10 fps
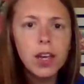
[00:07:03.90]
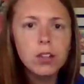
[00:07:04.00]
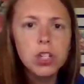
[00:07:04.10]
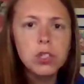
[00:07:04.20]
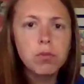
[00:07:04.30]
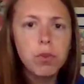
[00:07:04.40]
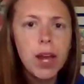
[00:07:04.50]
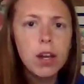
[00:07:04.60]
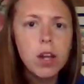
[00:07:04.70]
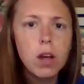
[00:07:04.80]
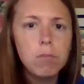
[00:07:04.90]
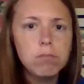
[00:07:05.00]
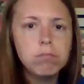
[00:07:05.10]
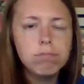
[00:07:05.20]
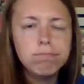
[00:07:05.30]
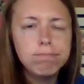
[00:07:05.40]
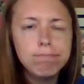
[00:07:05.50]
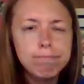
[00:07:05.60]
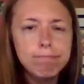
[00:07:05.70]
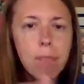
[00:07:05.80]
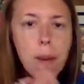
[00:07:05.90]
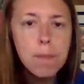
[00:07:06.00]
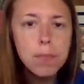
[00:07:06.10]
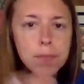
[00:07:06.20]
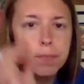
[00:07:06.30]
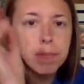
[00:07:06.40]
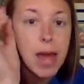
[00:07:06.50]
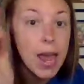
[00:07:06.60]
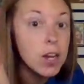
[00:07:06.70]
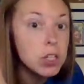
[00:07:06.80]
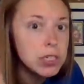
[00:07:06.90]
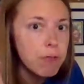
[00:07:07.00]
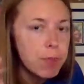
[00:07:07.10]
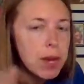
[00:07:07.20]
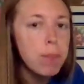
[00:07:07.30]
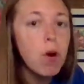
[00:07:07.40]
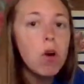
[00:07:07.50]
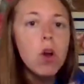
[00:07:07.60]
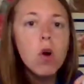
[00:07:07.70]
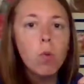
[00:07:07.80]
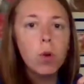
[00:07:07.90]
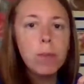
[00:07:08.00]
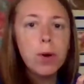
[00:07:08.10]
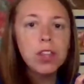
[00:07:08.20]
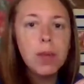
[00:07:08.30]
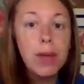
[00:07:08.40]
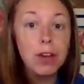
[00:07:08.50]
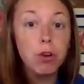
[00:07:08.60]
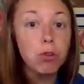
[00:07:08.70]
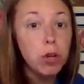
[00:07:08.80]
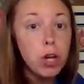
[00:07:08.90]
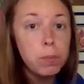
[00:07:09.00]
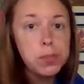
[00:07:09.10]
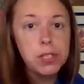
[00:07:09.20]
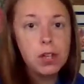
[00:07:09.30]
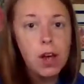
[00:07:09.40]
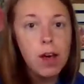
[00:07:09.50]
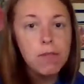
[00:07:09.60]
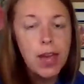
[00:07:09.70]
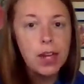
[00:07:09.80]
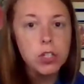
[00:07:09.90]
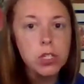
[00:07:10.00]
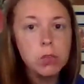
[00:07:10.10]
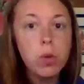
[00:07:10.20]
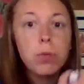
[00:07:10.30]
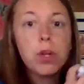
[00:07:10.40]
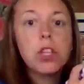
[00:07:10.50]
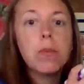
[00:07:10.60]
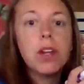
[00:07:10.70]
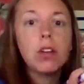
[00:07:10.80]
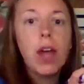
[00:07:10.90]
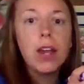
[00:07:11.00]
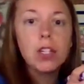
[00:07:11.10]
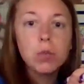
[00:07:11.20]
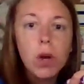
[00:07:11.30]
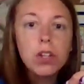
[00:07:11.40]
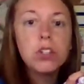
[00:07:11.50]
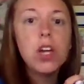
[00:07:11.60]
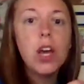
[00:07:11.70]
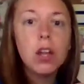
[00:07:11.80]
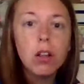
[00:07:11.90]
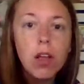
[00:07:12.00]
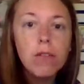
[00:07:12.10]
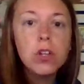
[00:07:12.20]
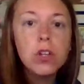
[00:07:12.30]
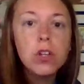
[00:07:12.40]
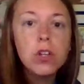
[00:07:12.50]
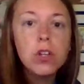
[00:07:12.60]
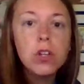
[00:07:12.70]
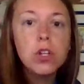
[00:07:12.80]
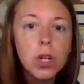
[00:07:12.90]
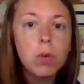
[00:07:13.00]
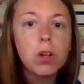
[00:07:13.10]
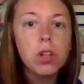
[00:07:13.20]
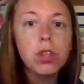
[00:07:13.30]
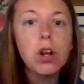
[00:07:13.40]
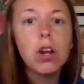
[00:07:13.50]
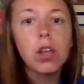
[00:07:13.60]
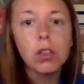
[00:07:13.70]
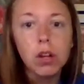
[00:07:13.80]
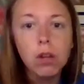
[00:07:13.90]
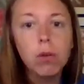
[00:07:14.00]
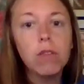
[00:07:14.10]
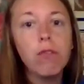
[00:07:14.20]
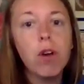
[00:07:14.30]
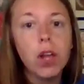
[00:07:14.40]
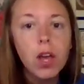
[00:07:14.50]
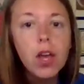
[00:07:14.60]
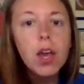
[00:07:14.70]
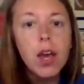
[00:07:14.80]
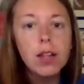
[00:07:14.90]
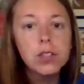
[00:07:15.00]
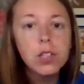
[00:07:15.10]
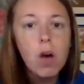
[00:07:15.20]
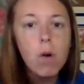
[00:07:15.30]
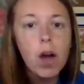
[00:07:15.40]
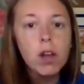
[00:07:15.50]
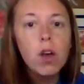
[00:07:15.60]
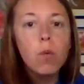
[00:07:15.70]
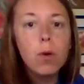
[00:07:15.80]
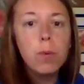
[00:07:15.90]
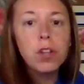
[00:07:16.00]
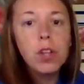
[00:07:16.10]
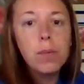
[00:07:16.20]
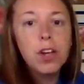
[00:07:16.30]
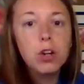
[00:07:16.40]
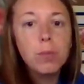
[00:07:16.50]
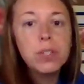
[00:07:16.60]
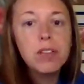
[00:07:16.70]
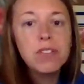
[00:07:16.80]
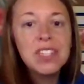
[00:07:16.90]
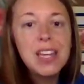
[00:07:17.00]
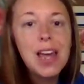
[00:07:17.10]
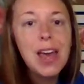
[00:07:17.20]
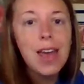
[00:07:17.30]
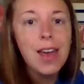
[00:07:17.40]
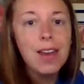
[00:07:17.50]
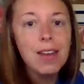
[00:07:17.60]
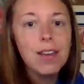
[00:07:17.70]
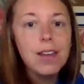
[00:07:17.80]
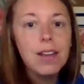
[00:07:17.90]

just random ages of people, we put them in groups of ages. We put them in ages 1 to 10, 11 to 20, 21 to 30, 31 to 40, and so on. We put them in groups of 10